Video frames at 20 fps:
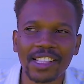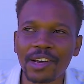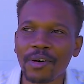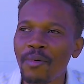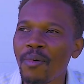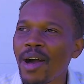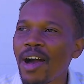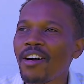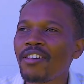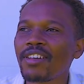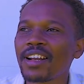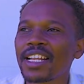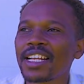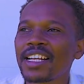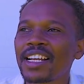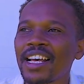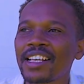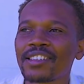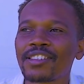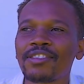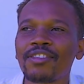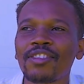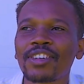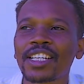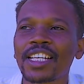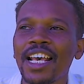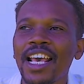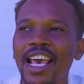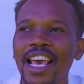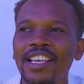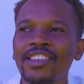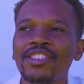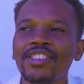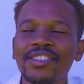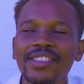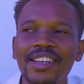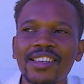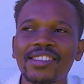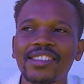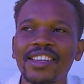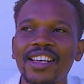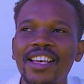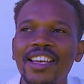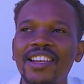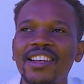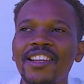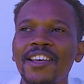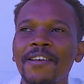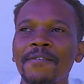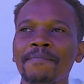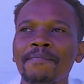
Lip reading: The world does not. And Jesus said,